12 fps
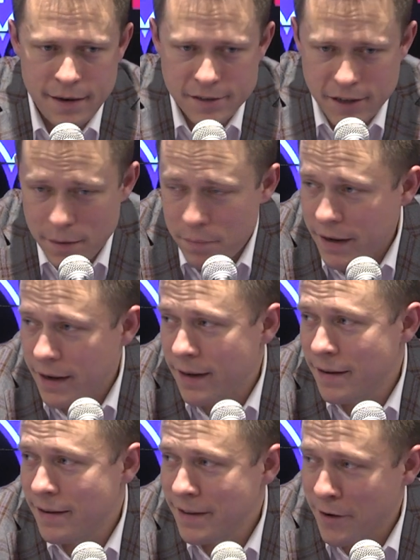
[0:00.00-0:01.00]

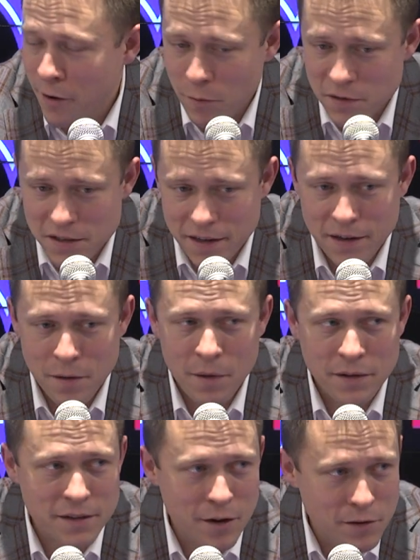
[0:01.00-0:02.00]
JP, you know, we're sitting here a
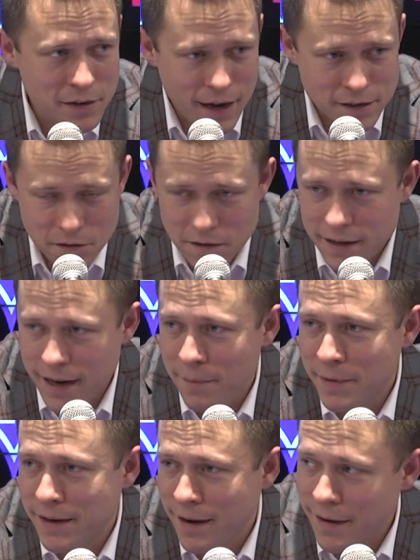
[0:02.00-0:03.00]
month ago. You guys are looking at
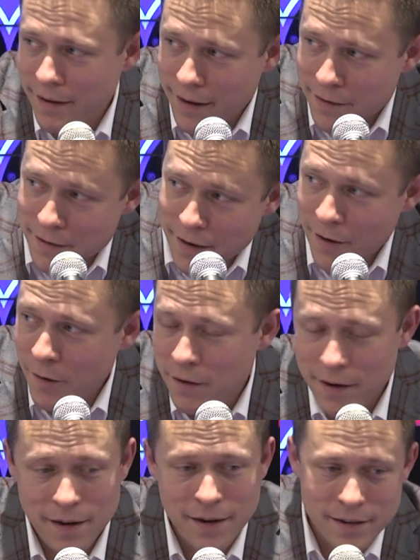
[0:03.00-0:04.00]
me kind of like, you
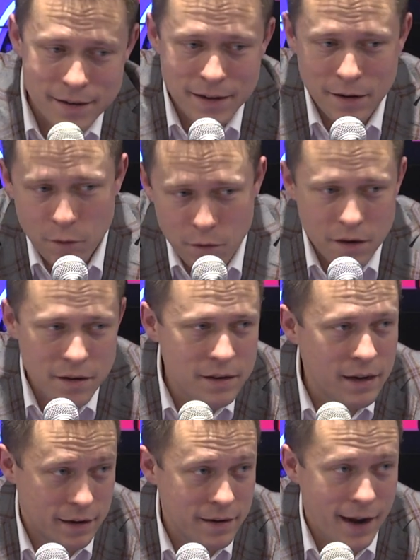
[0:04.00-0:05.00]
know,
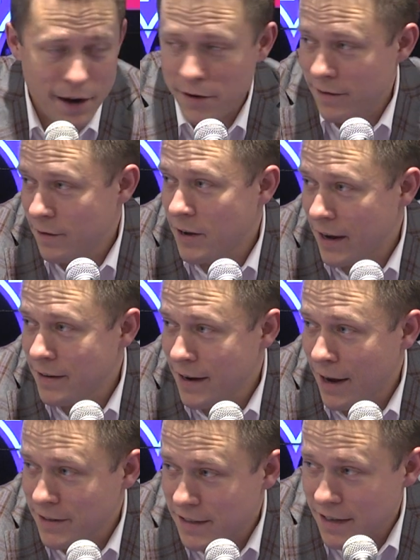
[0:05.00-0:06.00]
and now
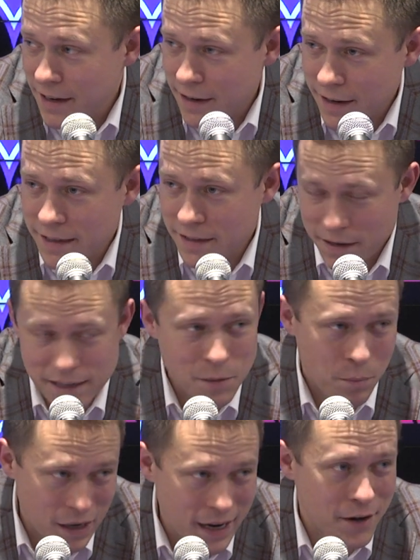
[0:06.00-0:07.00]
you see it. He's a
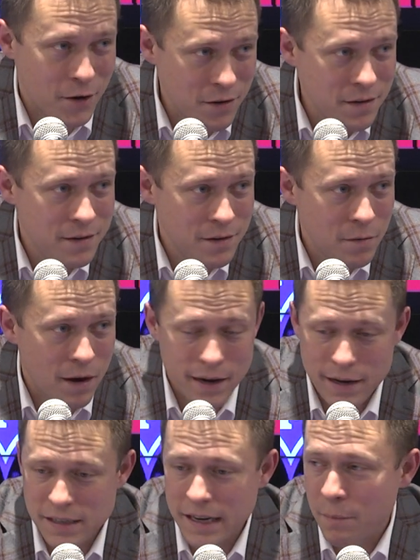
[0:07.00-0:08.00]
player, right?
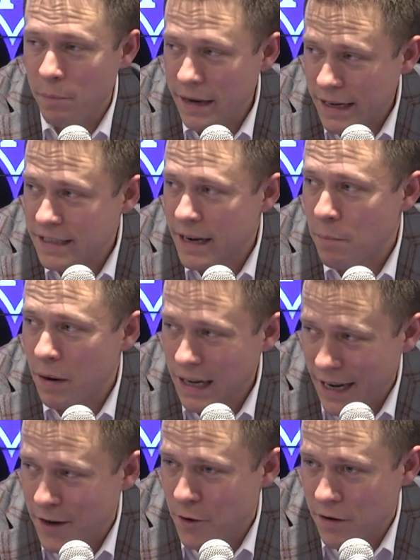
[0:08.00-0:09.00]
He is a
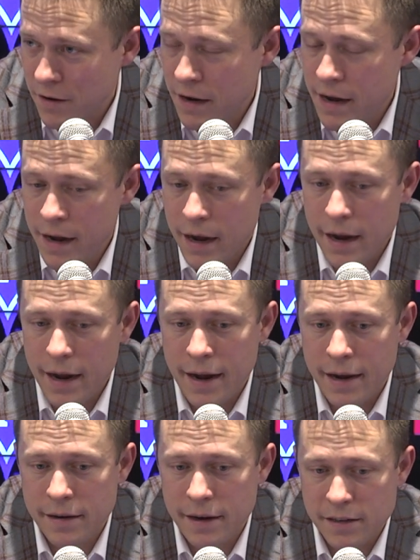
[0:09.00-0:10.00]
player,
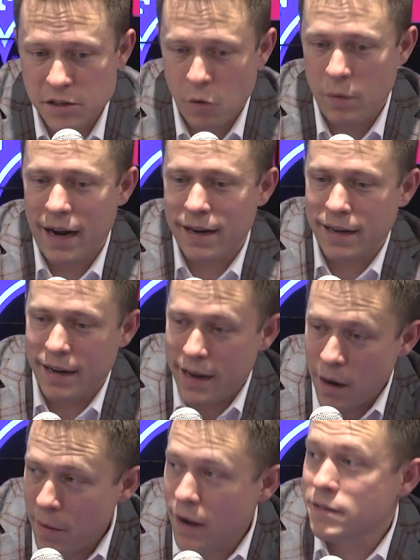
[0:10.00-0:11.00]
and so we got to get
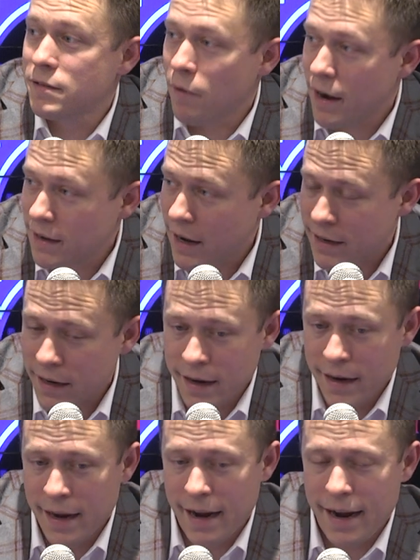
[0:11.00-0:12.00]
him out, right? Like,
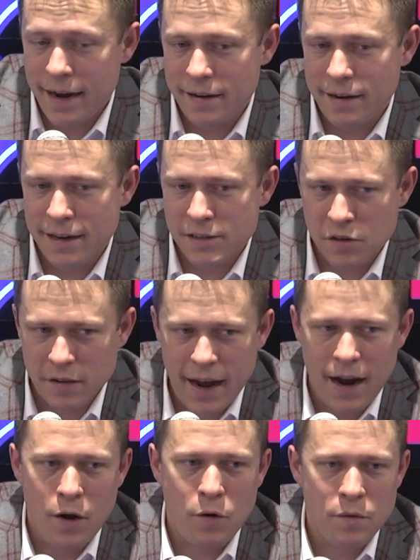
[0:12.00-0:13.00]
and so
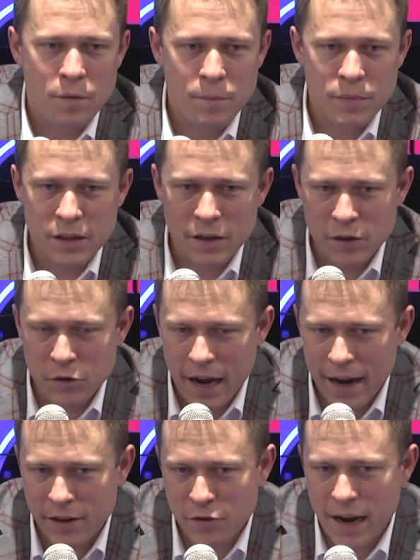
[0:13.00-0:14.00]
now you
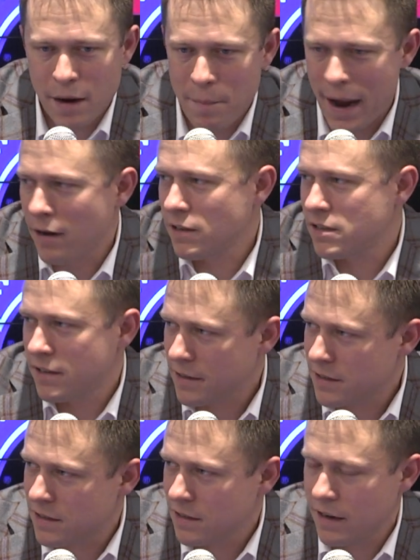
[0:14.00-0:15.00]
got to balance
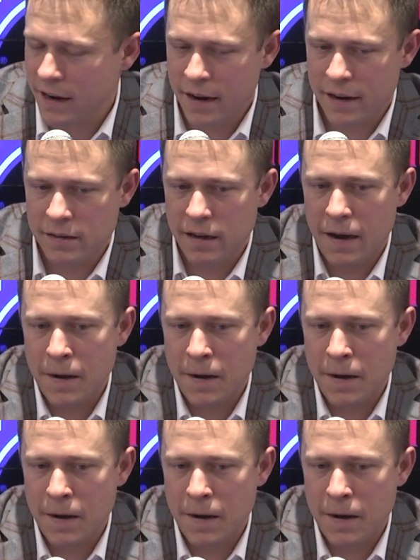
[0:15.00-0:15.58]
this, and